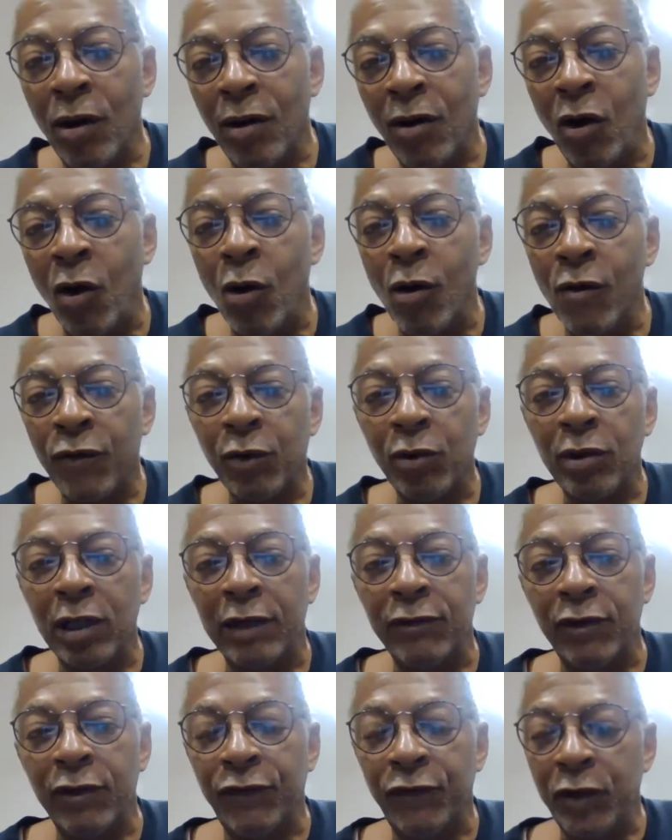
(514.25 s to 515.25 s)
oval
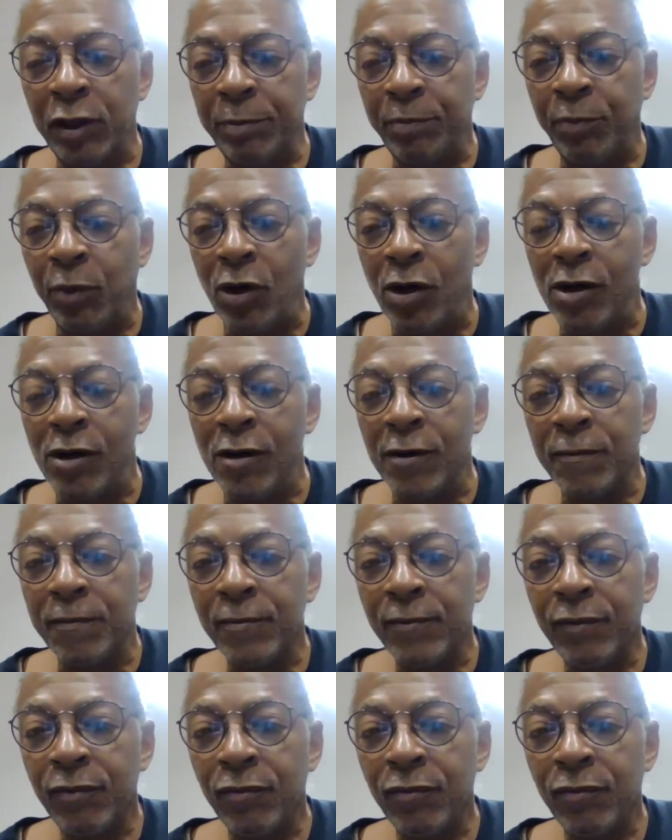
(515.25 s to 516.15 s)
of a football.